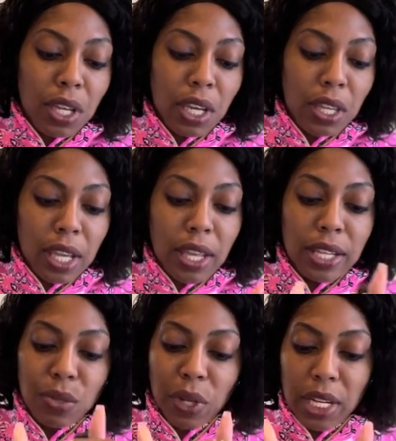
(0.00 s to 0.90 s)
And then
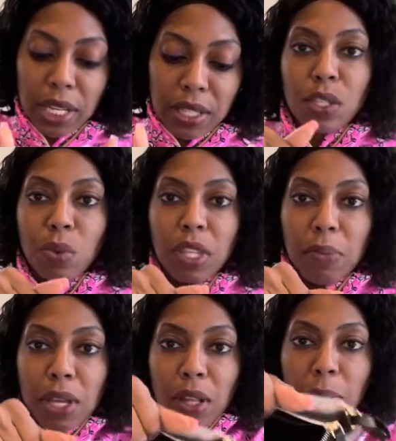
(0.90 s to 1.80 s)
that's what it is. This is what the
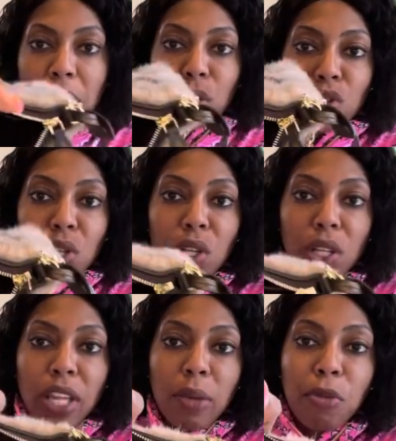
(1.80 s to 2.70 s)
Milla pouch looked
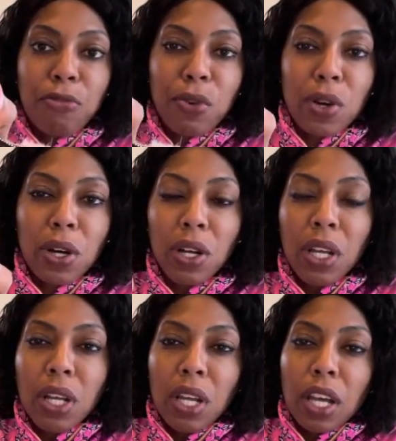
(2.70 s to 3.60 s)
like before.
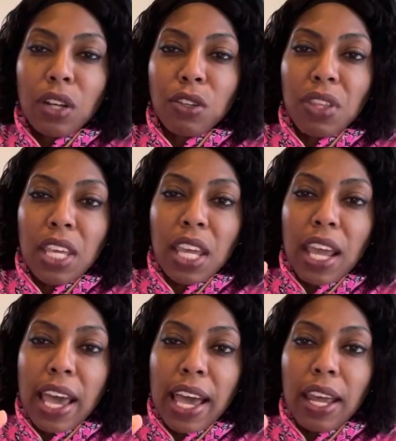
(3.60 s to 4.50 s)
I don't think it
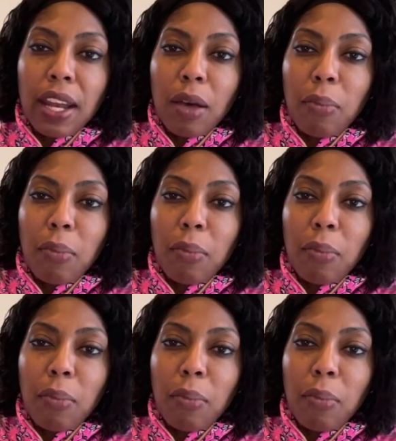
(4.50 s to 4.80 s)
had a